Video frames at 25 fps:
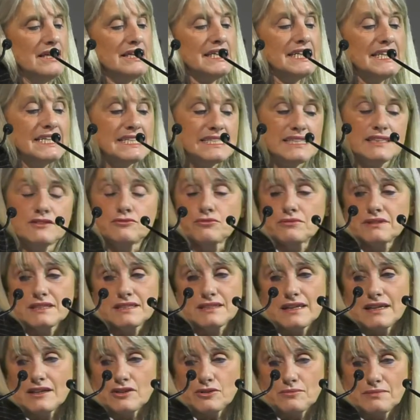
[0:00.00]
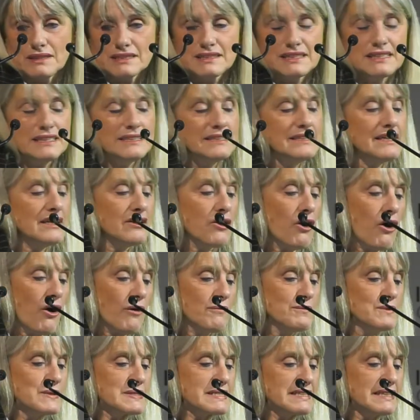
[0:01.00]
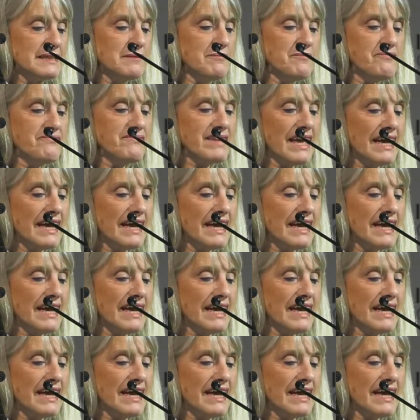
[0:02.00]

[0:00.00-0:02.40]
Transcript: easy to recycle material, obviously,